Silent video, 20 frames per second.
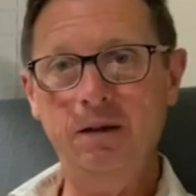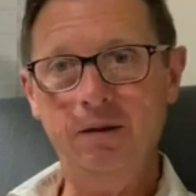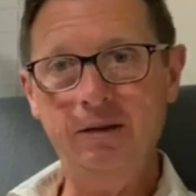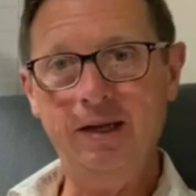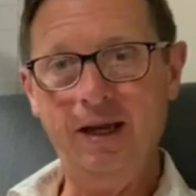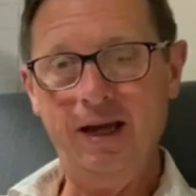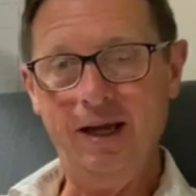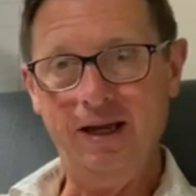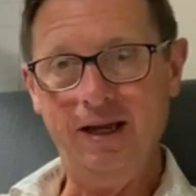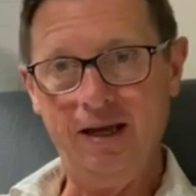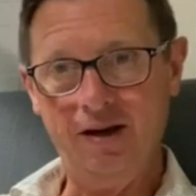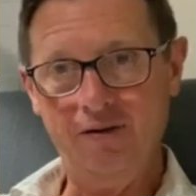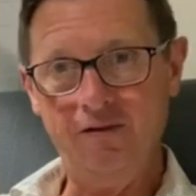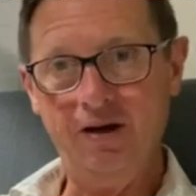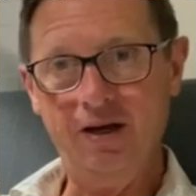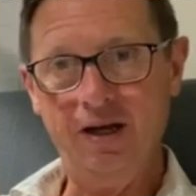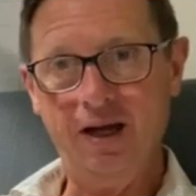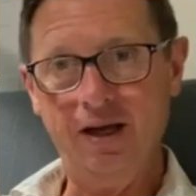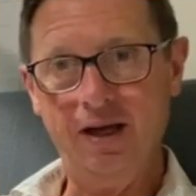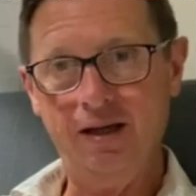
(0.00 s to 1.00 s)
the day every
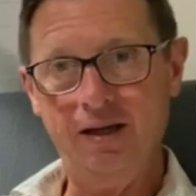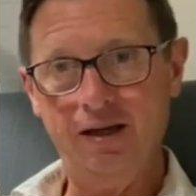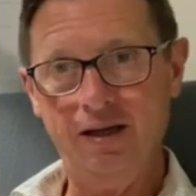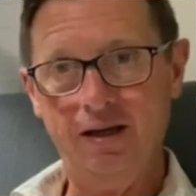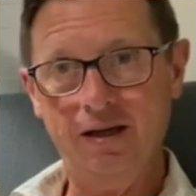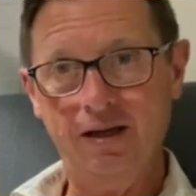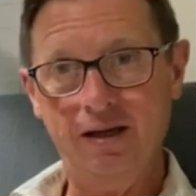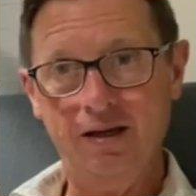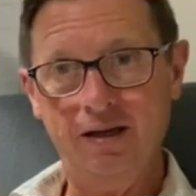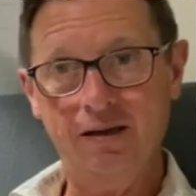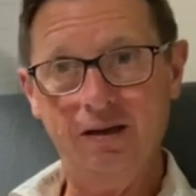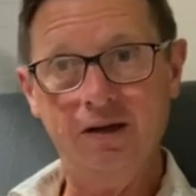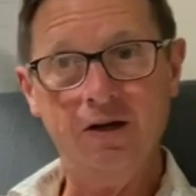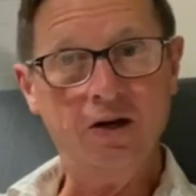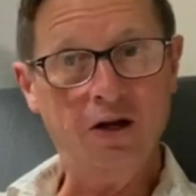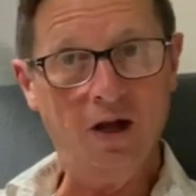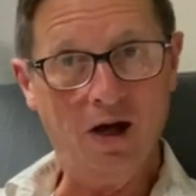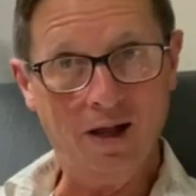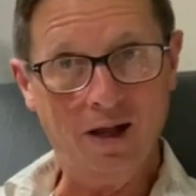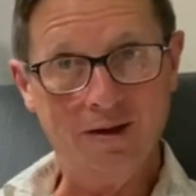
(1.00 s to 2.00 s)
day
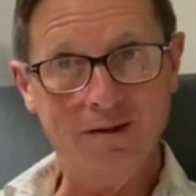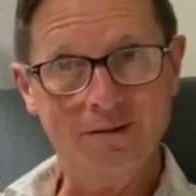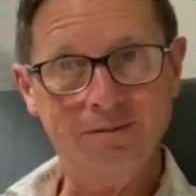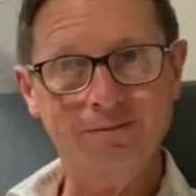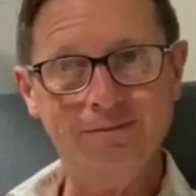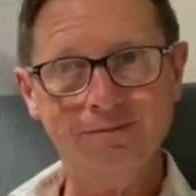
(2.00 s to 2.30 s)
done.